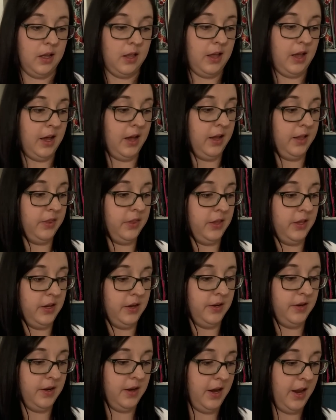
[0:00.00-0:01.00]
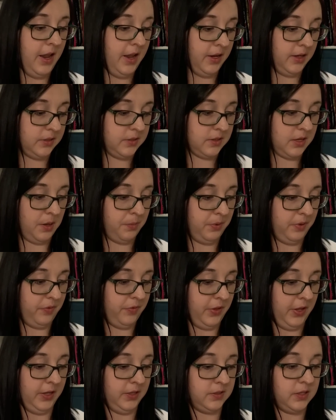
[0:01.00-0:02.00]
Uh, the next couple of
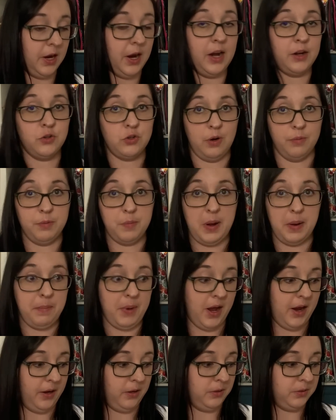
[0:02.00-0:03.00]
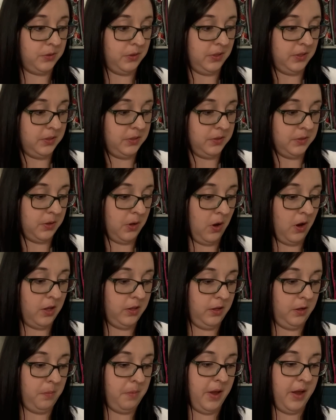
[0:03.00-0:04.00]
things, that I dropped my pile, so this has
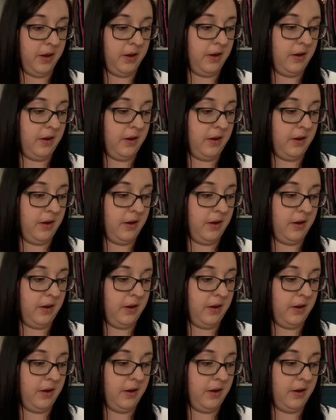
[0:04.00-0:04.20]
got a little bit